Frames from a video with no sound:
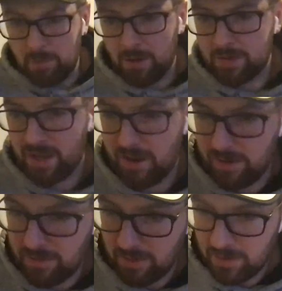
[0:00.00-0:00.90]
I am going to
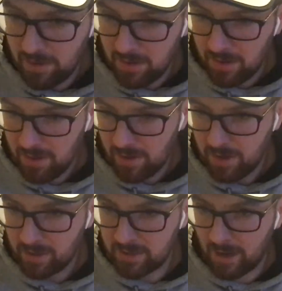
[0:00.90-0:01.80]
be upset
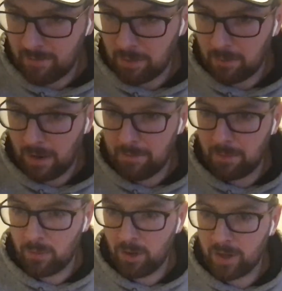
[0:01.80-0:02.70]
because I've
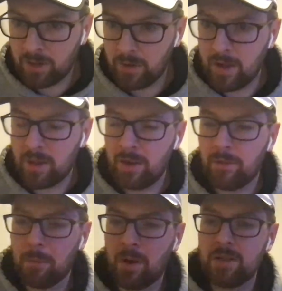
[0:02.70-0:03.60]
been wanting
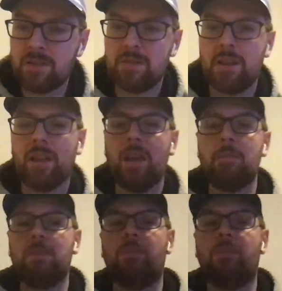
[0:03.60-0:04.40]
Cole Anthony for months.